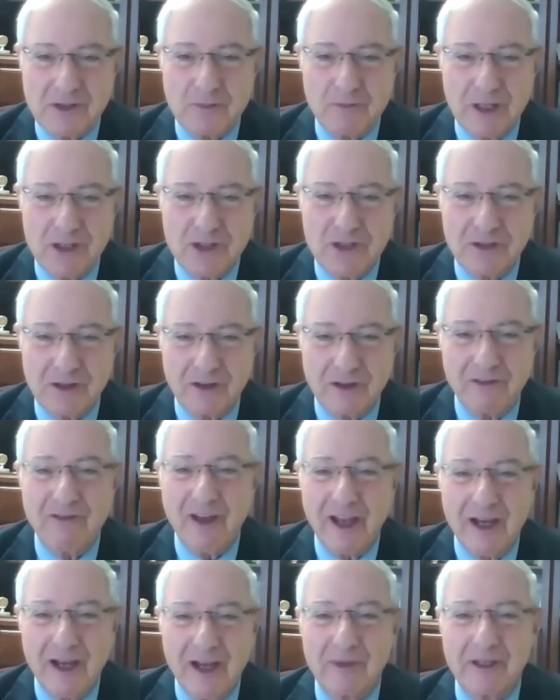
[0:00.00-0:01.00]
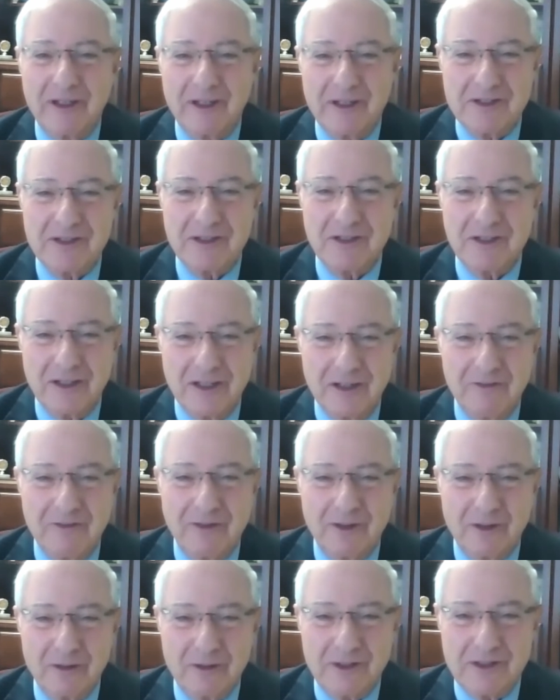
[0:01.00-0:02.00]
mentioned their family as an
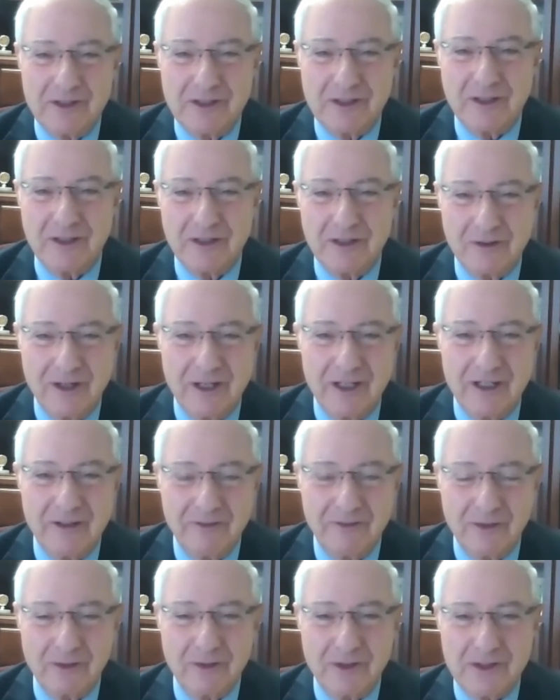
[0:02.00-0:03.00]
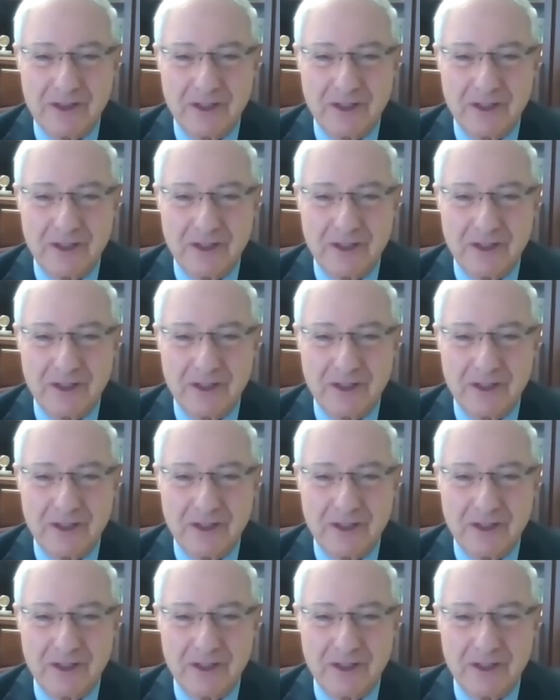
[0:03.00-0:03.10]
influence and a great influence.